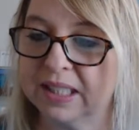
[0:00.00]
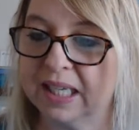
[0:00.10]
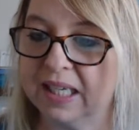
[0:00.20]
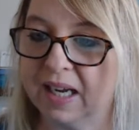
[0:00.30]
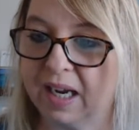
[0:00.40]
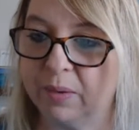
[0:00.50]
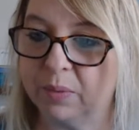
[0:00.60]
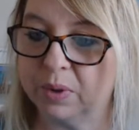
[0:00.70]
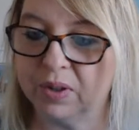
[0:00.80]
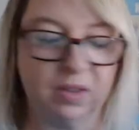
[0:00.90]
and I
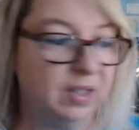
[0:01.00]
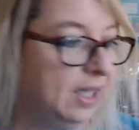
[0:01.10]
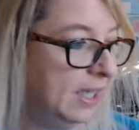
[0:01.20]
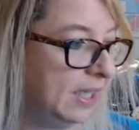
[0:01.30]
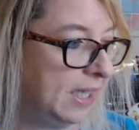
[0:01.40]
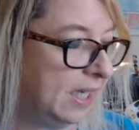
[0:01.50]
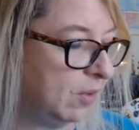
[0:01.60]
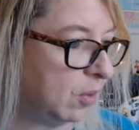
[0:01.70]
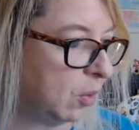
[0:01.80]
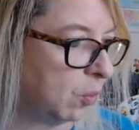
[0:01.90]
will
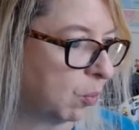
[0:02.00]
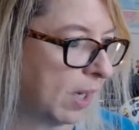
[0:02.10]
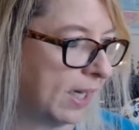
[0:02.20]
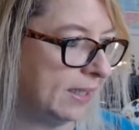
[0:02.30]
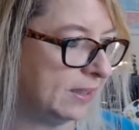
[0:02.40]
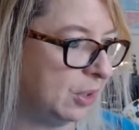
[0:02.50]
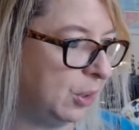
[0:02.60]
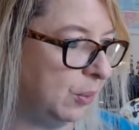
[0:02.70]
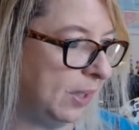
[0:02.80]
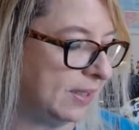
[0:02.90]
get right
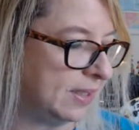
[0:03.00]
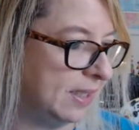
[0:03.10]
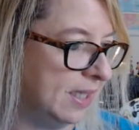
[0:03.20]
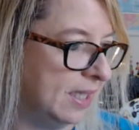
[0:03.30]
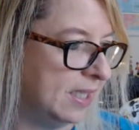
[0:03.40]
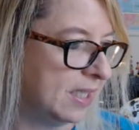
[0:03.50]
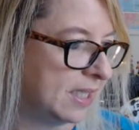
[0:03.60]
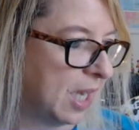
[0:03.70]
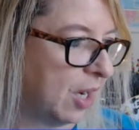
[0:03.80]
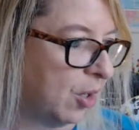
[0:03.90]
to it.
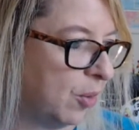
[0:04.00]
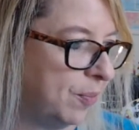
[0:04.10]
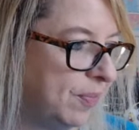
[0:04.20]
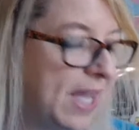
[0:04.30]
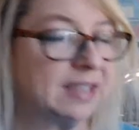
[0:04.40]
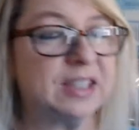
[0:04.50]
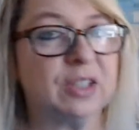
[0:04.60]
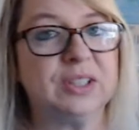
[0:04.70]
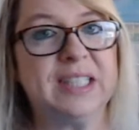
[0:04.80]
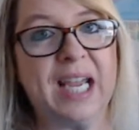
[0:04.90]
So yeah,
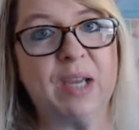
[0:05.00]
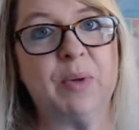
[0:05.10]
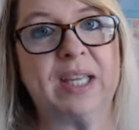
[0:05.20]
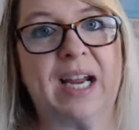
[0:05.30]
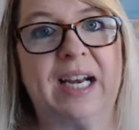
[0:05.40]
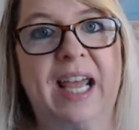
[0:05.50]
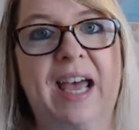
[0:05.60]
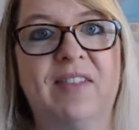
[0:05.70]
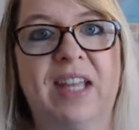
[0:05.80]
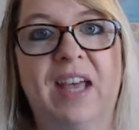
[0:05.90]
so today we kind of
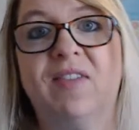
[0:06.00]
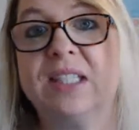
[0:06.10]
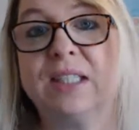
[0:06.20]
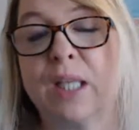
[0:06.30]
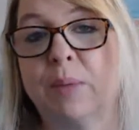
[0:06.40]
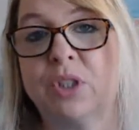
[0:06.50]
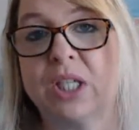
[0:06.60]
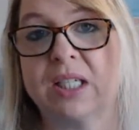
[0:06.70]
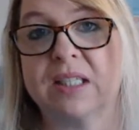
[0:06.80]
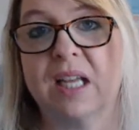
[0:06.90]
have a heavy
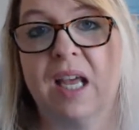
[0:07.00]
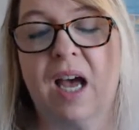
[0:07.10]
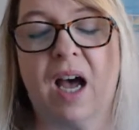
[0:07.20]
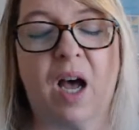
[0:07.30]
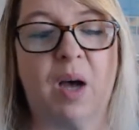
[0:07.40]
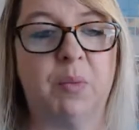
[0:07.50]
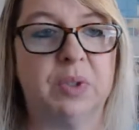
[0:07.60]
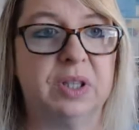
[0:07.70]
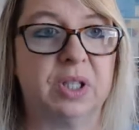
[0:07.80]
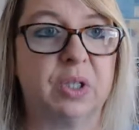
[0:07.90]
subject
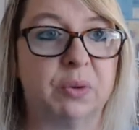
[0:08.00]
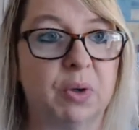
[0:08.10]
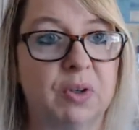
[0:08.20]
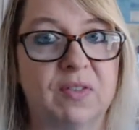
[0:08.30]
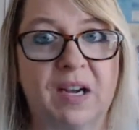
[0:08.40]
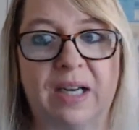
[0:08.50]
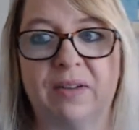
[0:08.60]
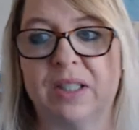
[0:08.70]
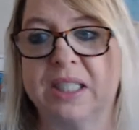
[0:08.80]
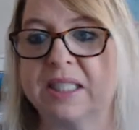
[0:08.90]
with the
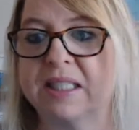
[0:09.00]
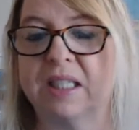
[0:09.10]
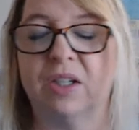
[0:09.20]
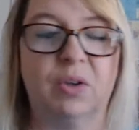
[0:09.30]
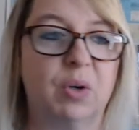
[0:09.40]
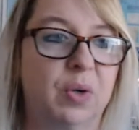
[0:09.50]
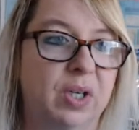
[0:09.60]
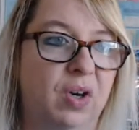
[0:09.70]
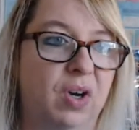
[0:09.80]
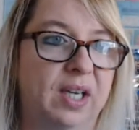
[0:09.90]
coronavirus, going
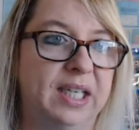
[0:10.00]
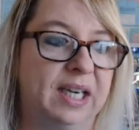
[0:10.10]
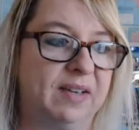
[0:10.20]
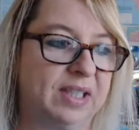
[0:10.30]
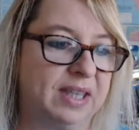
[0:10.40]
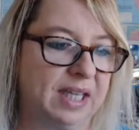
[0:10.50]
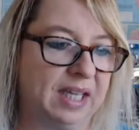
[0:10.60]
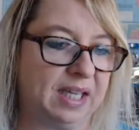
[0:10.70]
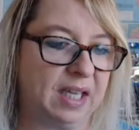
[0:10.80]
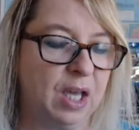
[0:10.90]
on and
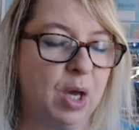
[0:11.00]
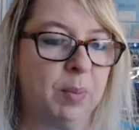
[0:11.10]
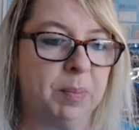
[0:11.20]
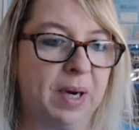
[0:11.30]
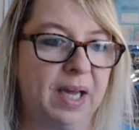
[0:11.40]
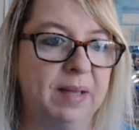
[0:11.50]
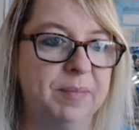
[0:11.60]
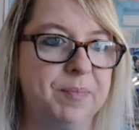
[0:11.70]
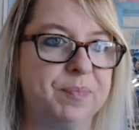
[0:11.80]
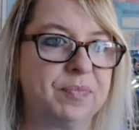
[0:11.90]
everything. But
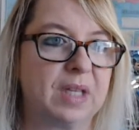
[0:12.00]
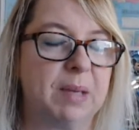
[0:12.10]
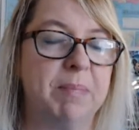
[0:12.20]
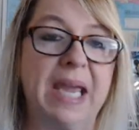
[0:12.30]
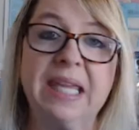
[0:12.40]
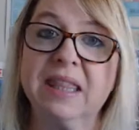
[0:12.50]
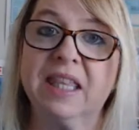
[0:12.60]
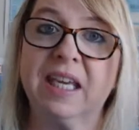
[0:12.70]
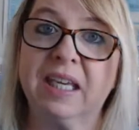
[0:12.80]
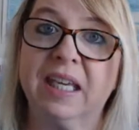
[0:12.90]
main
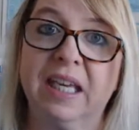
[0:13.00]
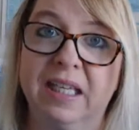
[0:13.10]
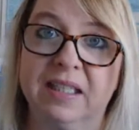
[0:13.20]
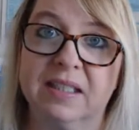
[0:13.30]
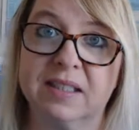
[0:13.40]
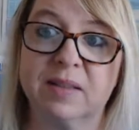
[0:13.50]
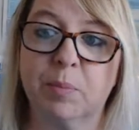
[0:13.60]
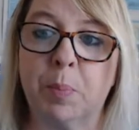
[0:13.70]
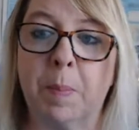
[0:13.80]
thing is